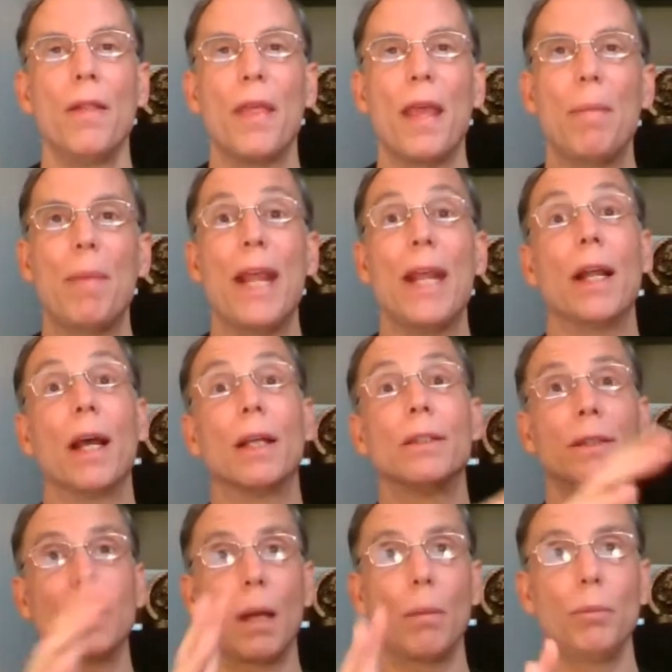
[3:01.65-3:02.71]
They made
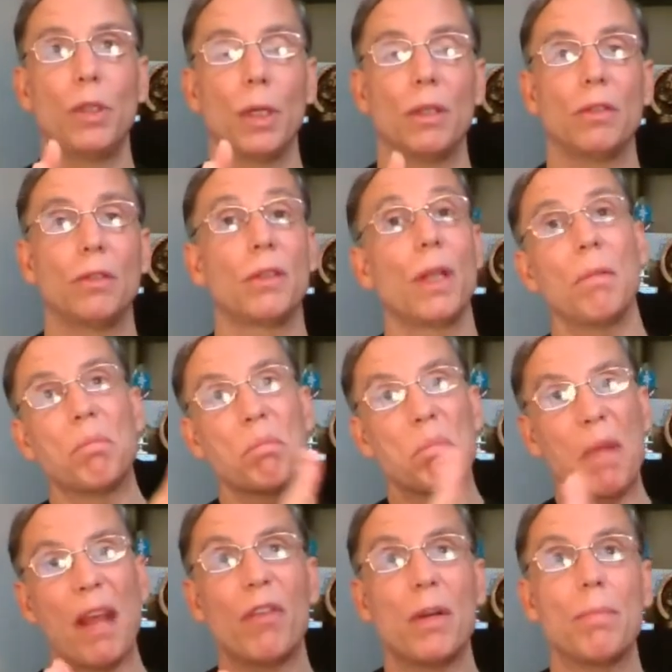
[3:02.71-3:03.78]
assumptions that
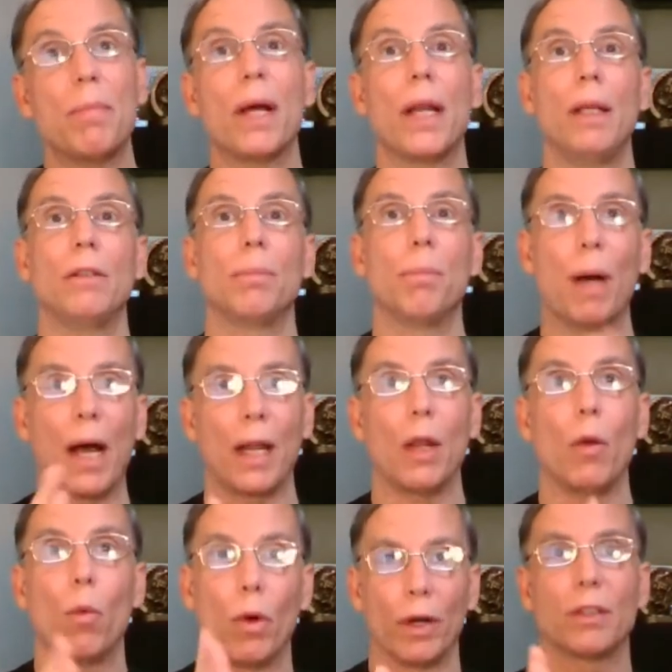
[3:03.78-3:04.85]
everybody's body
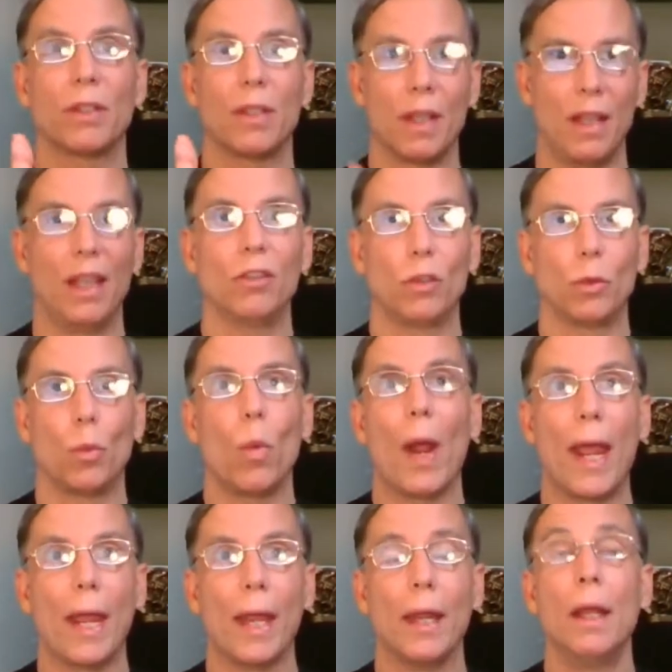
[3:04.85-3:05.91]
works this
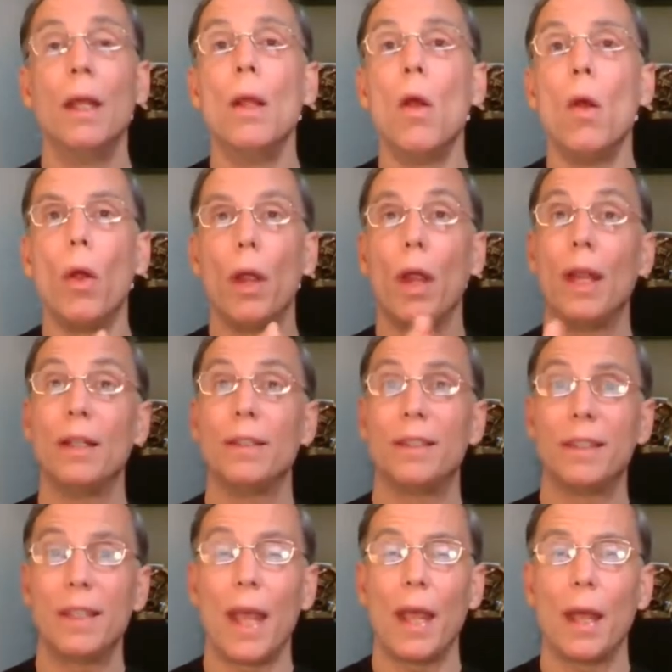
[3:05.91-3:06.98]
way.
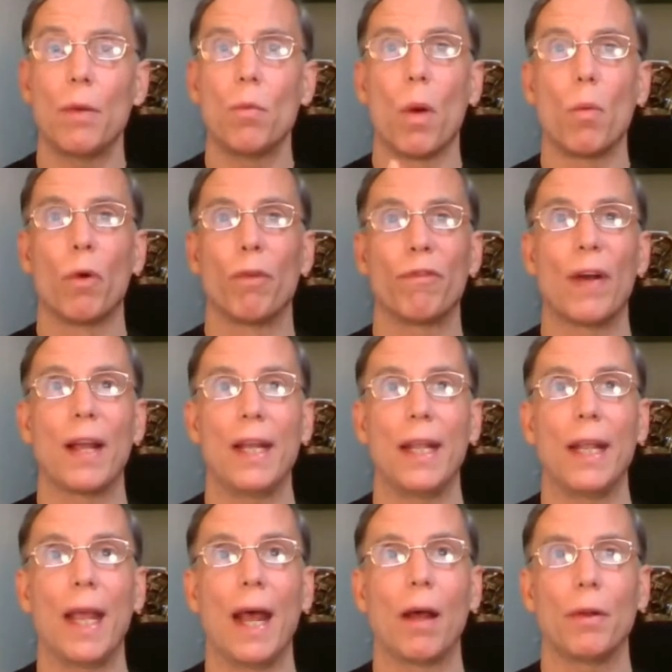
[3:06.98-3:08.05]
Instead, what we're finding
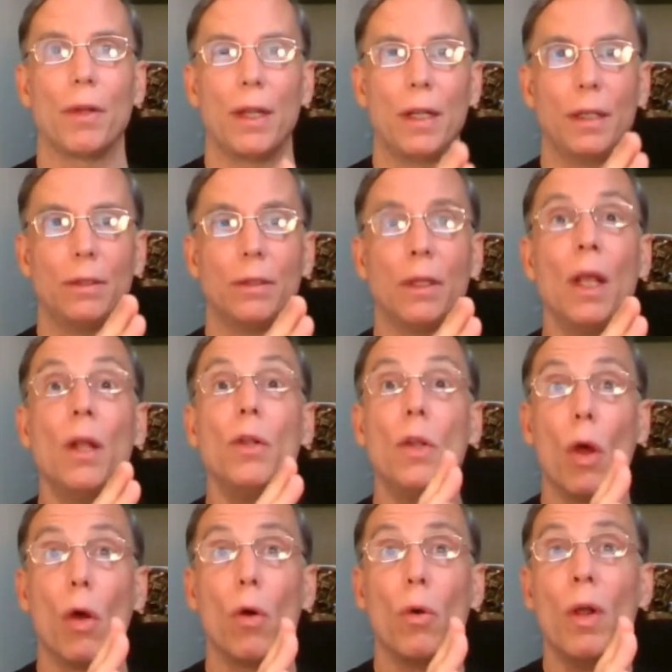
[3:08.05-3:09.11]
out is,
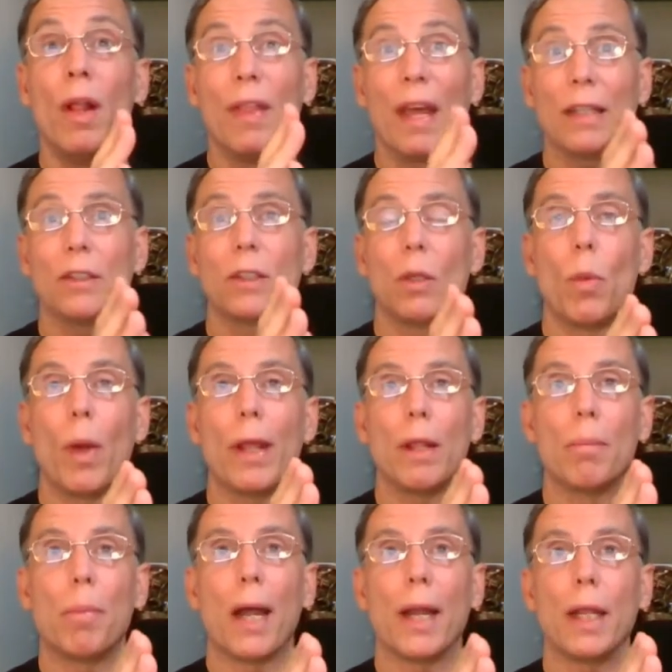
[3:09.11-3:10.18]
no, that's the way the
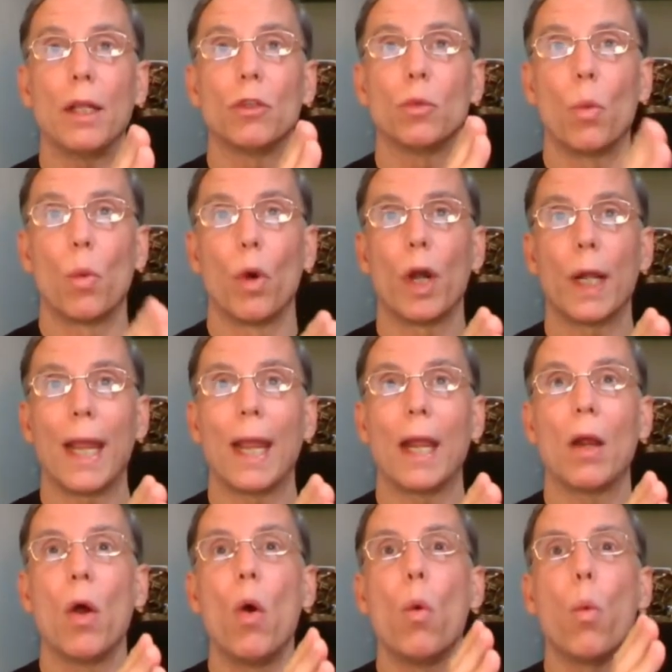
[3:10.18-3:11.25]
body is working
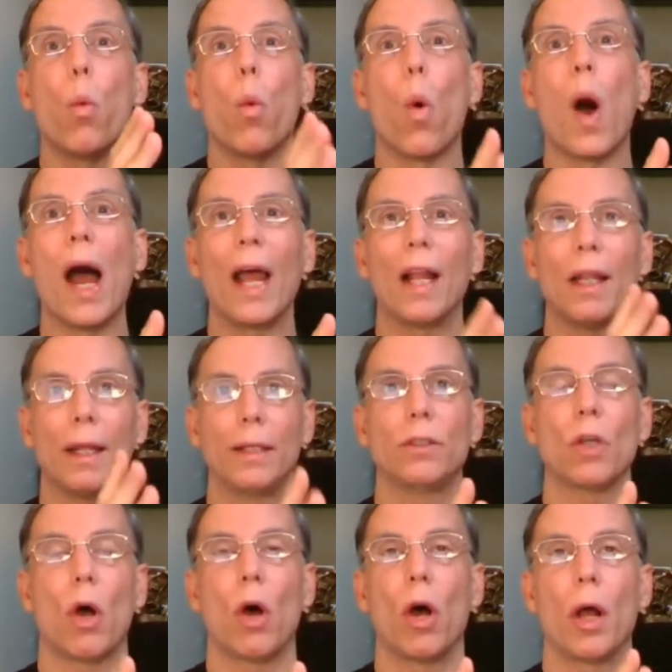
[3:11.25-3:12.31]
while it's
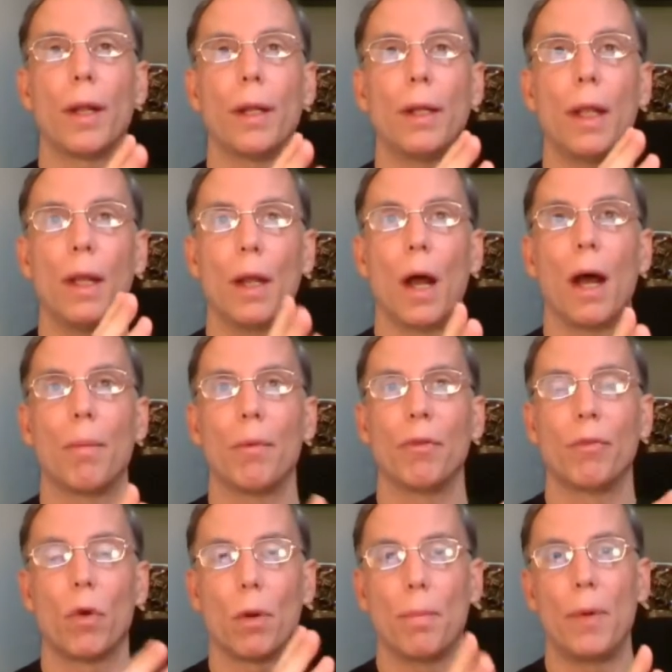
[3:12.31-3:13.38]
on an
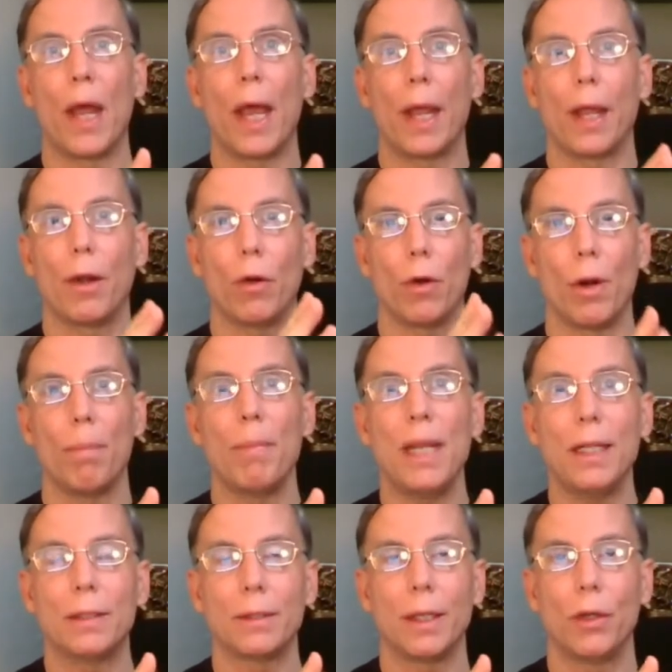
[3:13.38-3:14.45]
omnivore diet or a
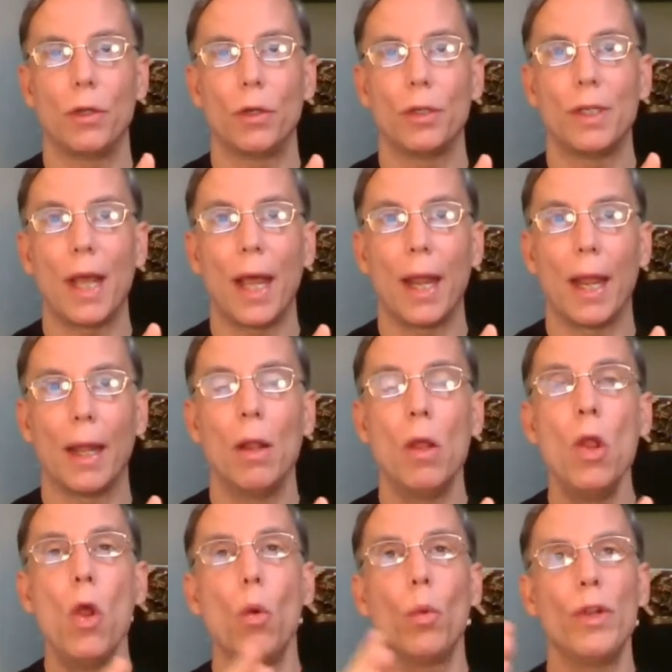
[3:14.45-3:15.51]
meat-centered diet.
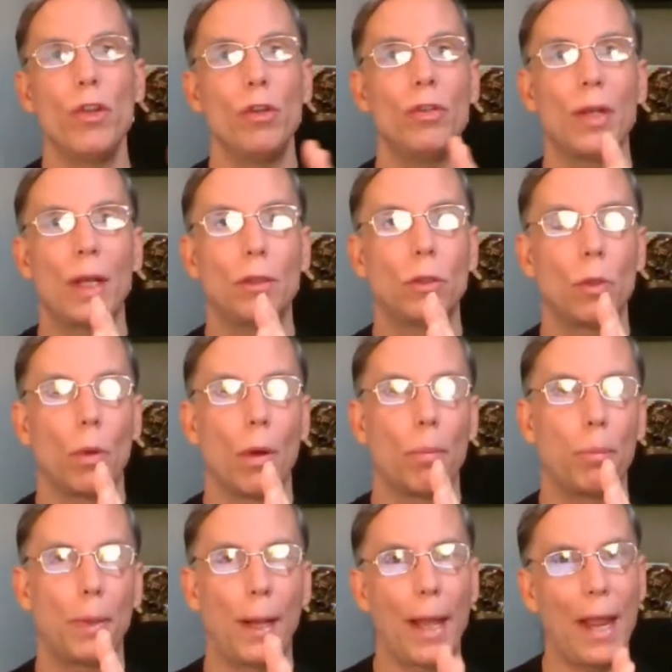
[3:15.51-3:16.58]
When you change to
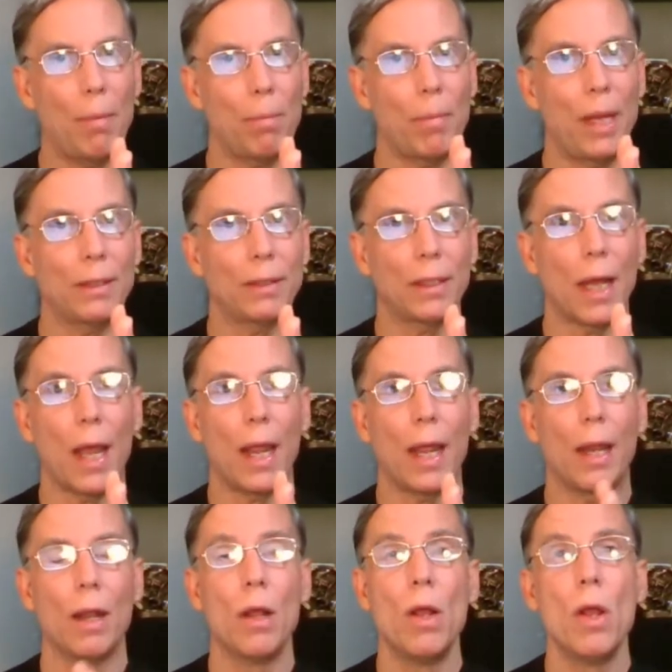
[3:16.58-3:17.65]
a plant-based
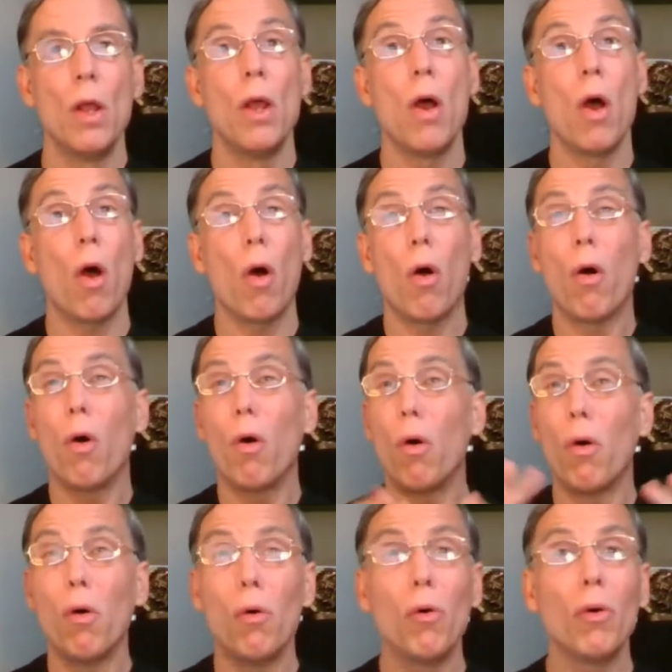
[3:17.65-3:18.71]
diet, a
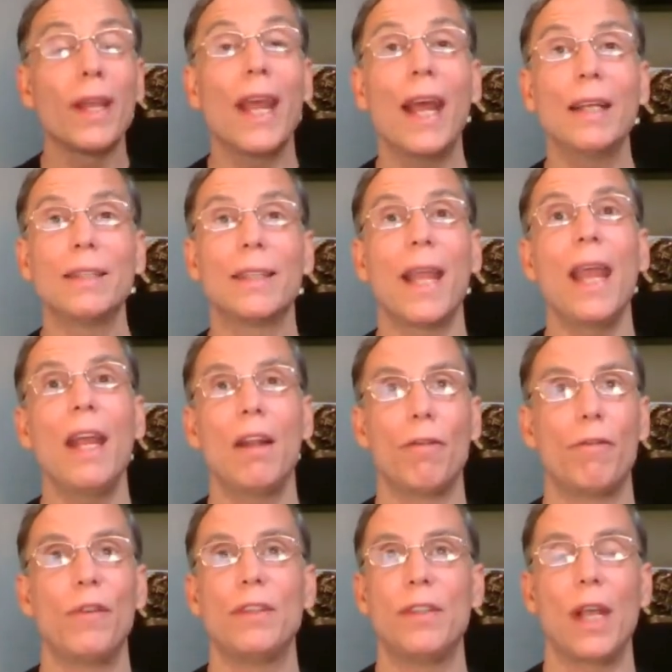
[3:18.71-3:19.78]
whole cascade of
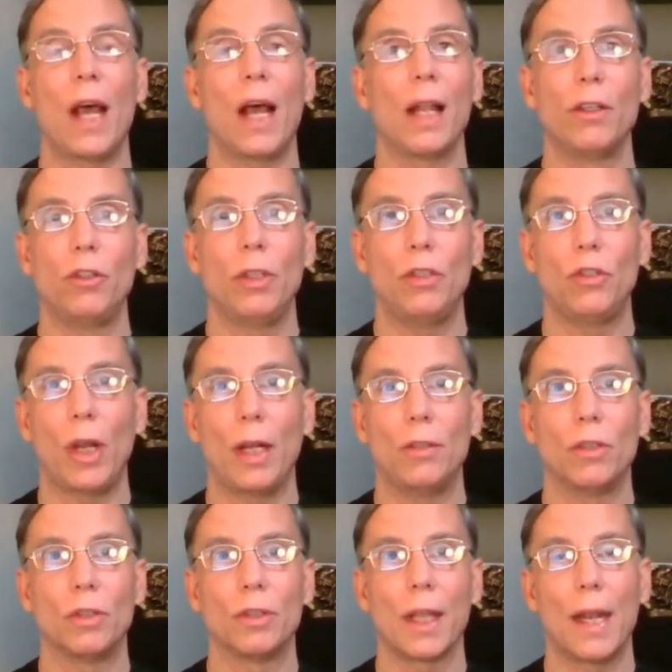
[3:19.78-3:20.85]
physiology
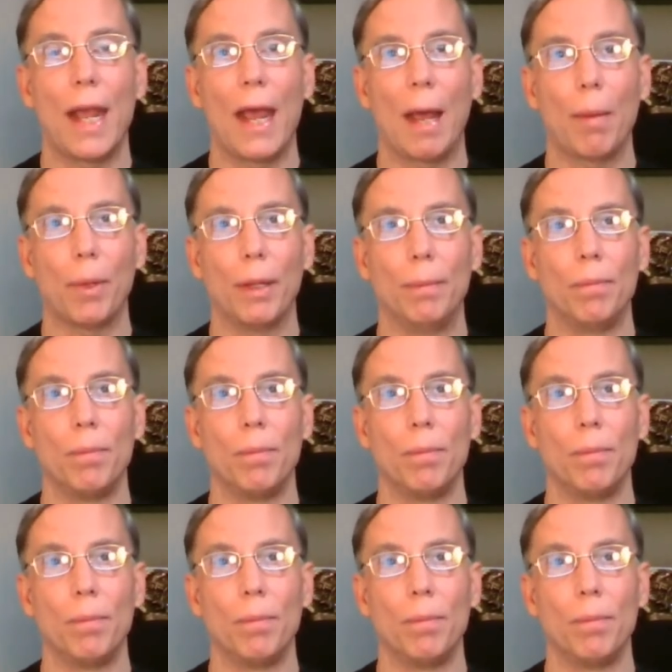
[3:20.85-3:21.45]
changes can happen.